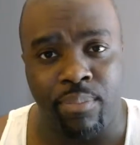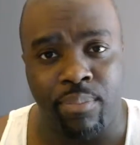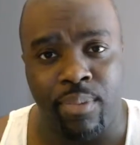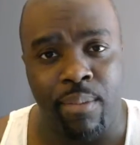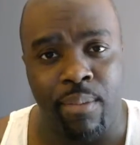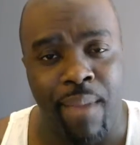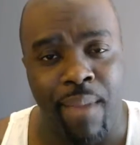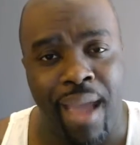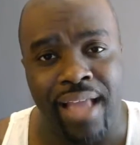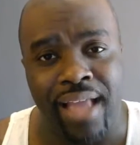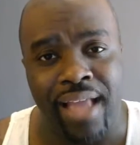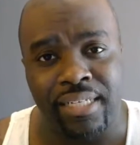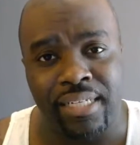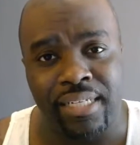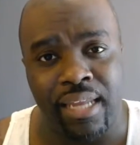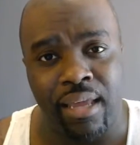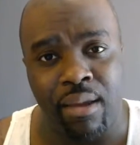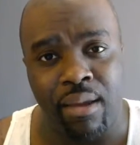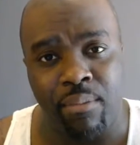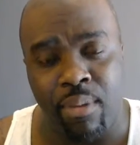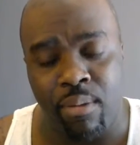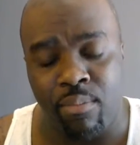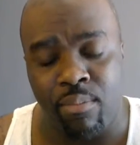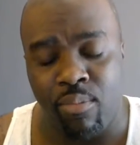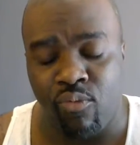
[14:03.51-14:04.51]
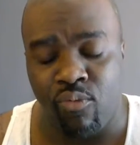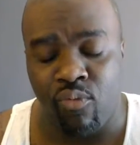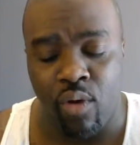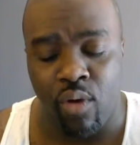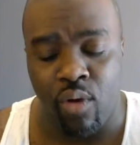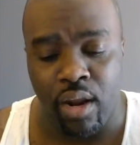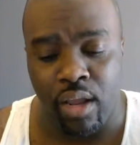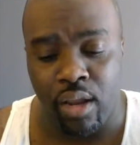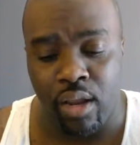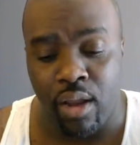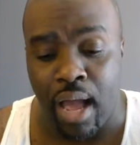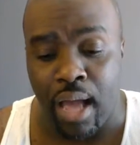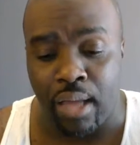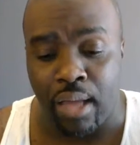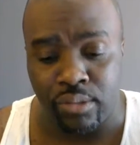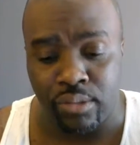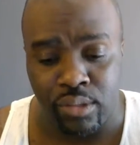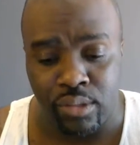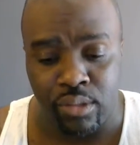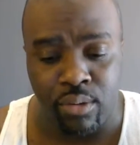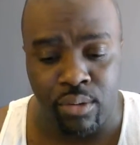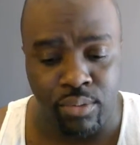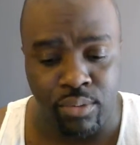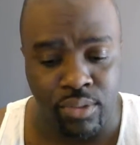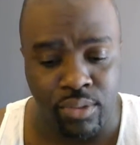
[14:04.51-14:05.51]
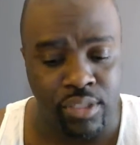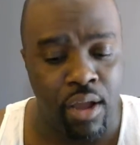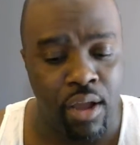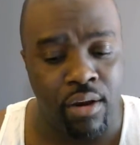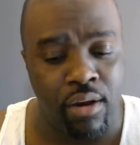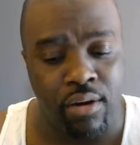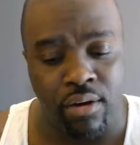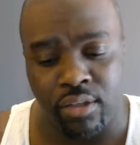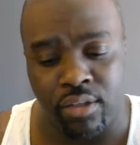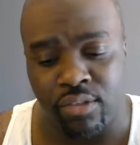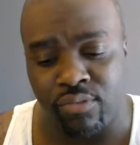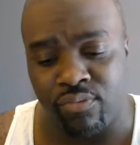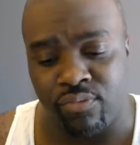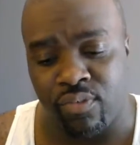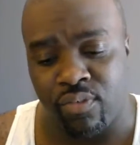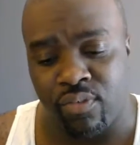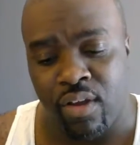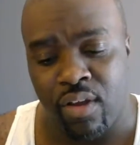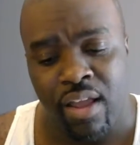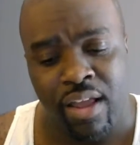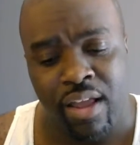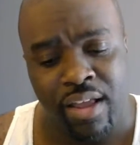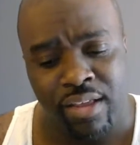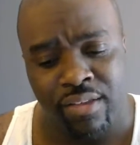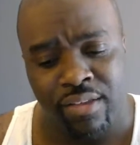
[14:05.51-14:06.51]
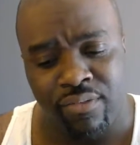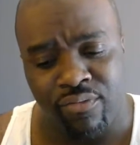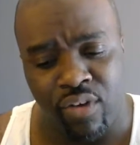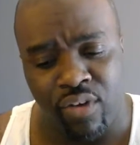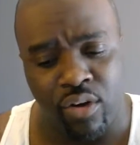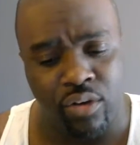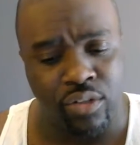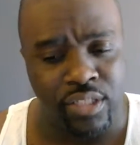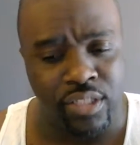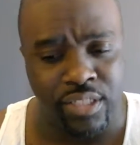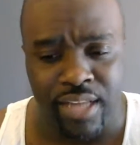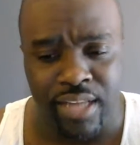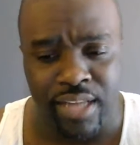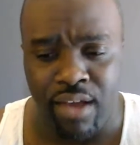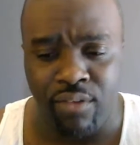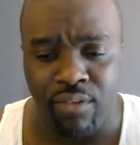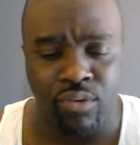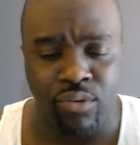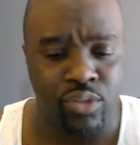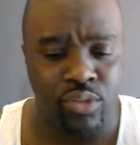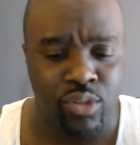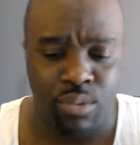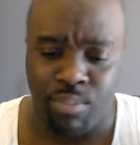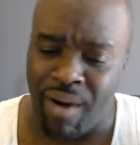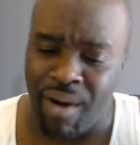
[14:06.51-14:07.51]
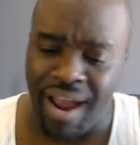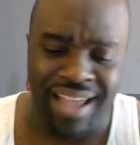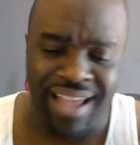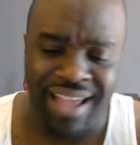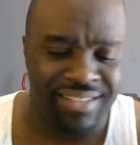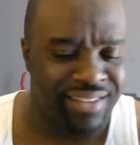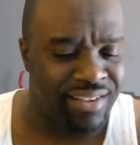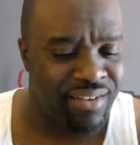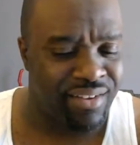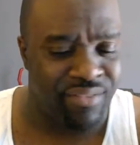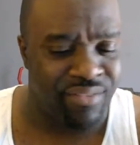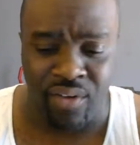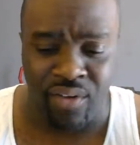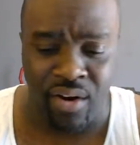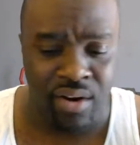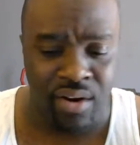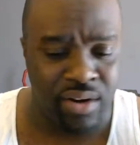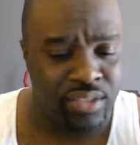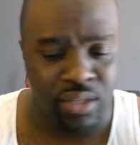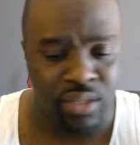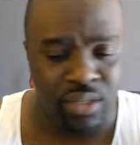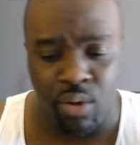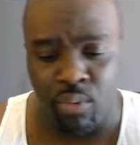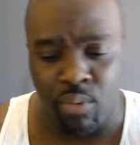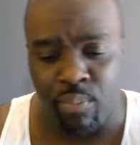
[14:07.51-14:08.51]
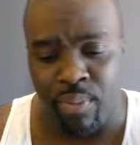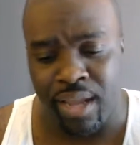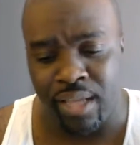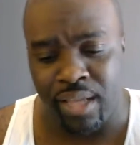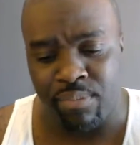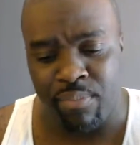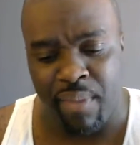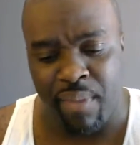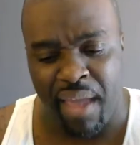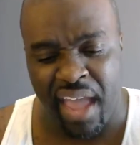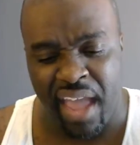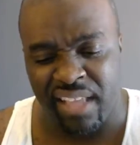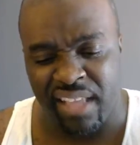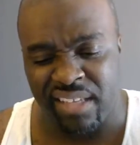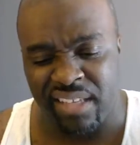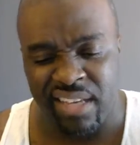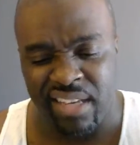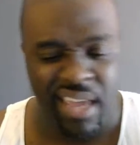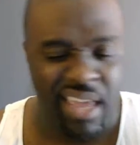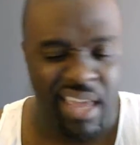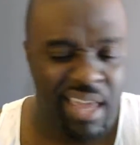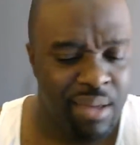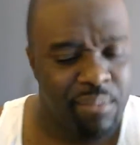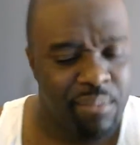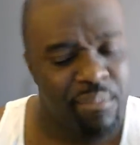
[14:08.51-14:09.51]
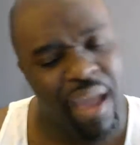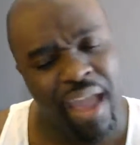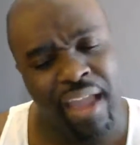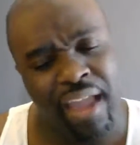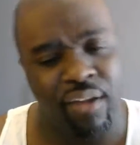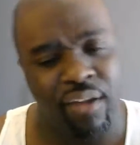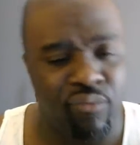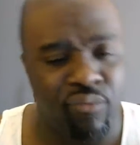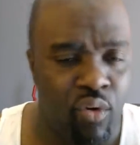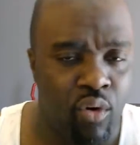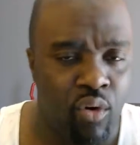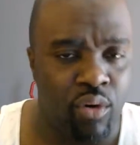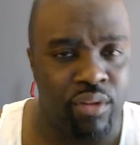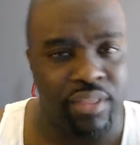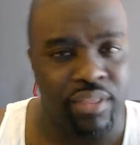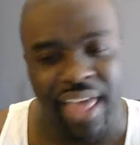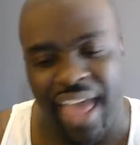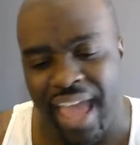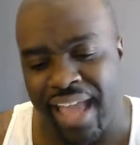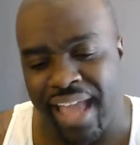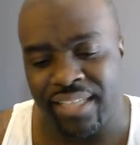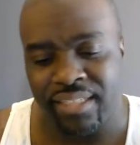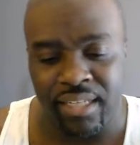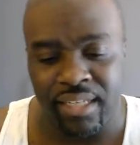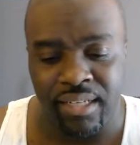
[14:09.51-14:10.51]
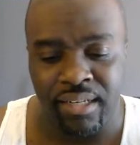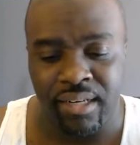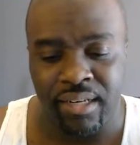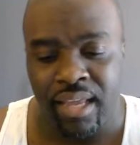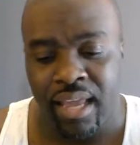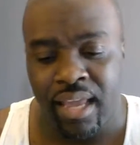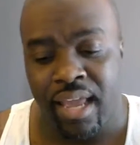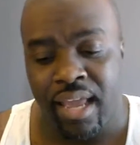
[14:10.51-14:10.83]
their match a little bit before they go out. So it was Stardust versus Neville. Surprisingly, a very slow paced match, back and forth action.